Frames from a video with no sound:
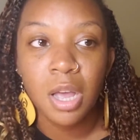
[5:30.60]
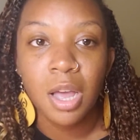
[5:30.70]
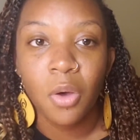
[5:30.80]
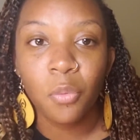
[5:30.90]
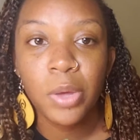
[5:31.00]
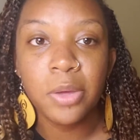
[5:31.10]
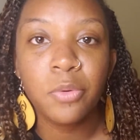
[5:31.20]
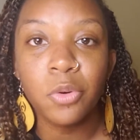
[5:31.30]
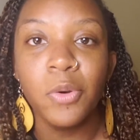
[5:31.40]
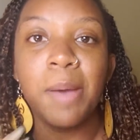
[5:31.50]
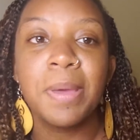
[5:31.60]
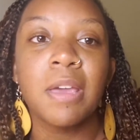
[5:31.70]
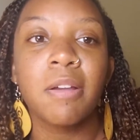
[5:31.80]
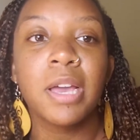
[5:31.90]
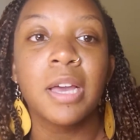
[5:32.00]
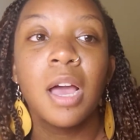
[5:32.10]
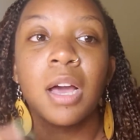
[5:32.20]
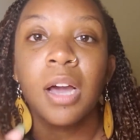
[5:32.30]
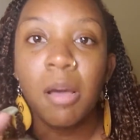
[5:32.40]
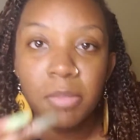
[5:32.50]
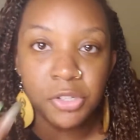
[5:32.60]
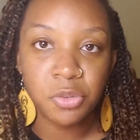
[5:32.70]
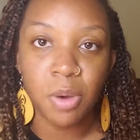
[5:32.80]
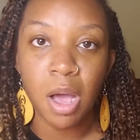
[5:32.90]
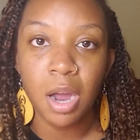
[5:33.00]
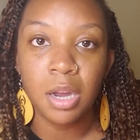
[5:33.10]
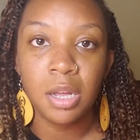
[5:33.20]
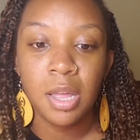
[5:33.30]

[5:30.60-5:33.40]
we grew up hearing come as you are,